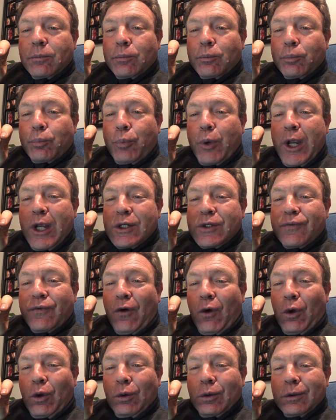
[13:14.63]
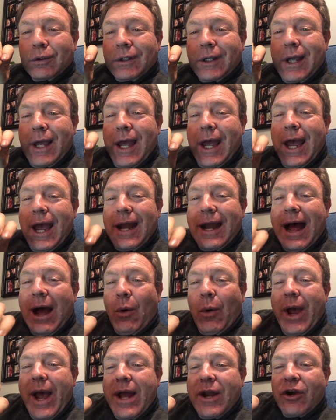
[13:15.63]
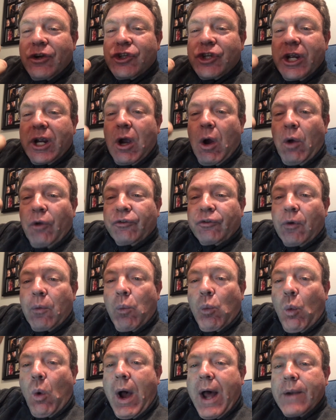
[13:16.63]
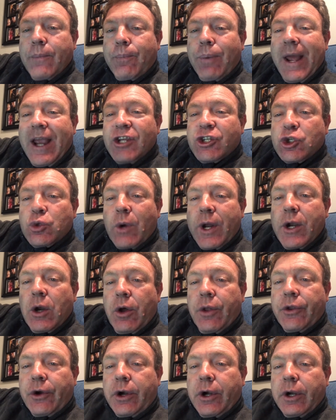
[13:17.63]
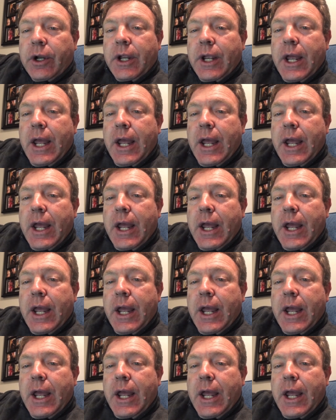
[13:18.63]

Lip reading: peaceful, and how energy goes from one place to another,